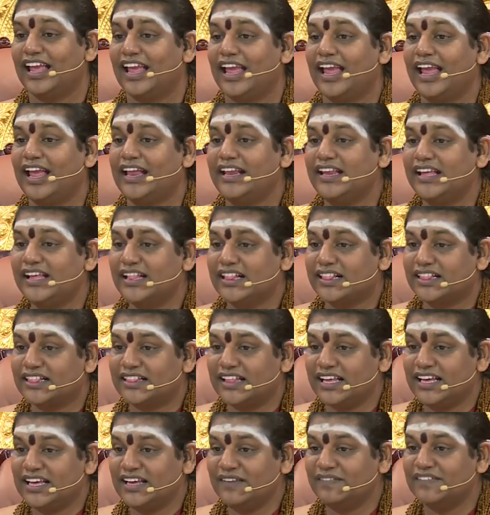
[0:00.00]

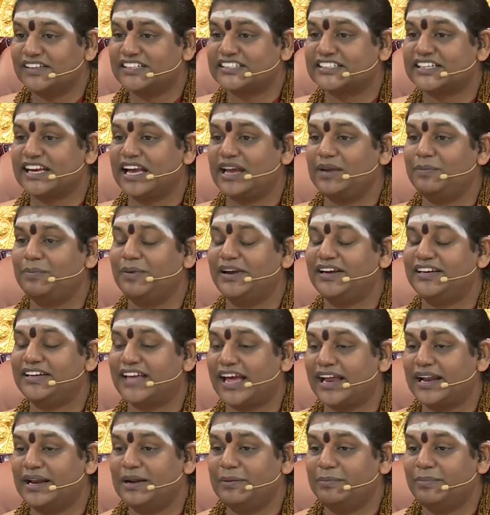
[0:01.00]
Anything which can be
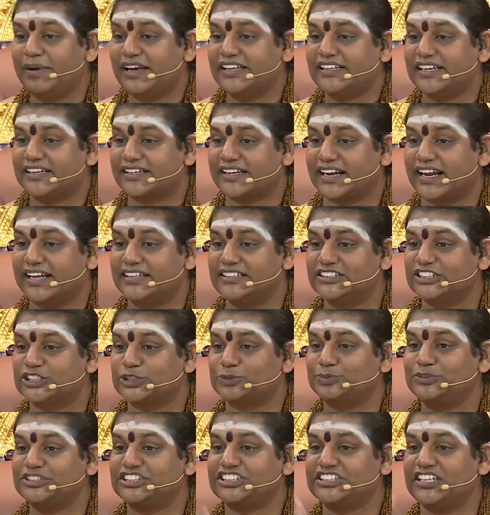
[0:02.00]
done by the
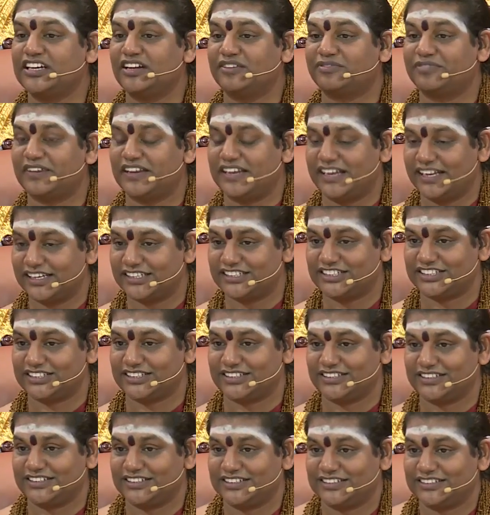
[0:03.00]
transmission of
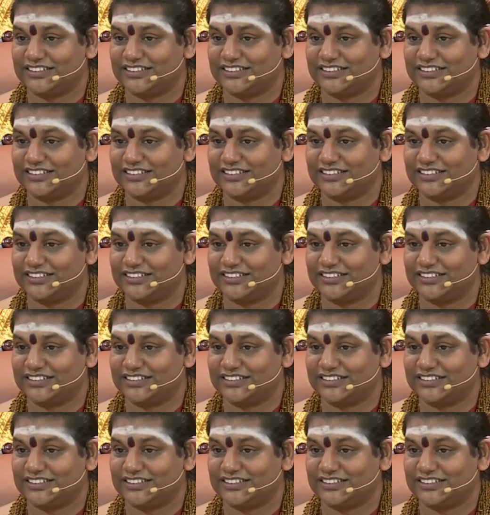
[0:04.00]
energy